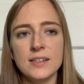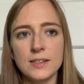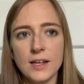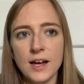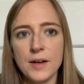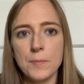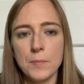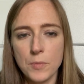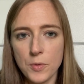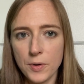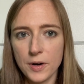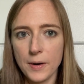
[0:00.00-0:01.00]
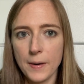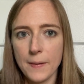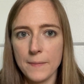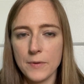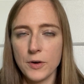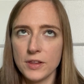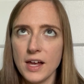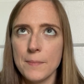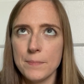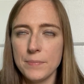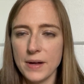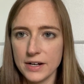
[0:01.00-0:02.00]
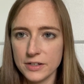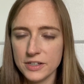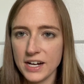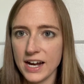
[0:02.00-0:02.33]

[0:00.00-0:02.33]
lot more, or a lot better.